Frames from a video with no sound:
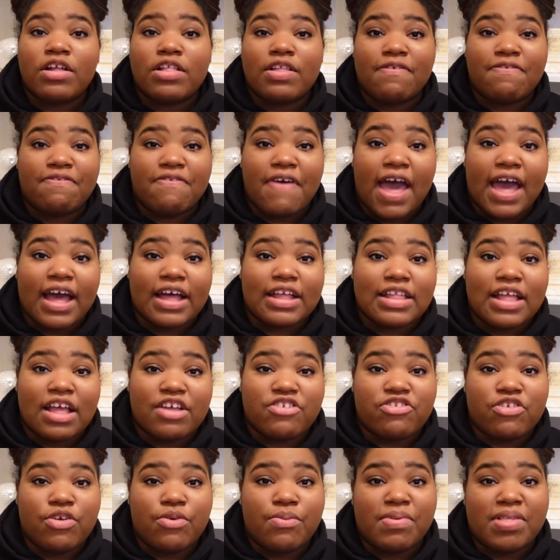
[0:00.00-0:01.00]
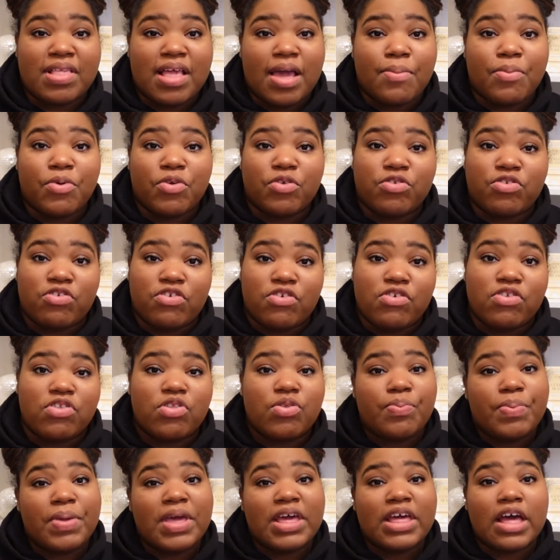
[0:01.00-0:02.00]
The fact that she was able to
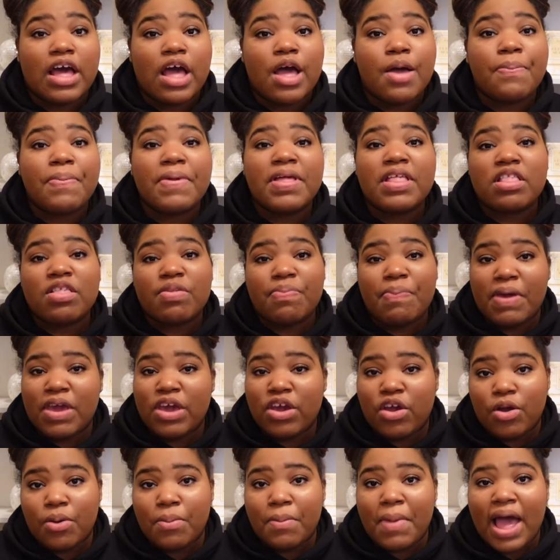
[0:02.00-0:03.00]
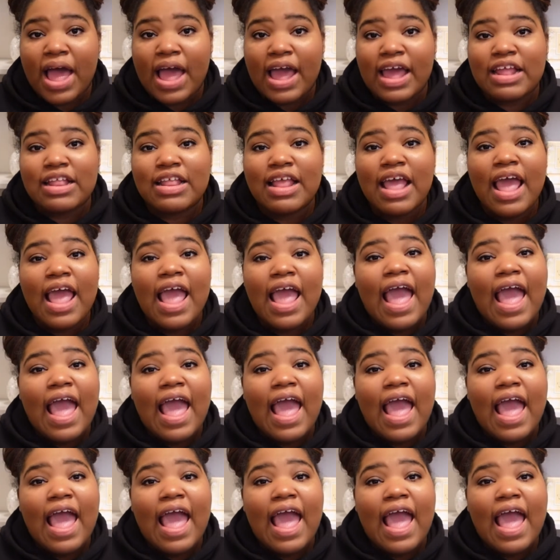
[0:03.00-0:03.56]
speak up and speak her mind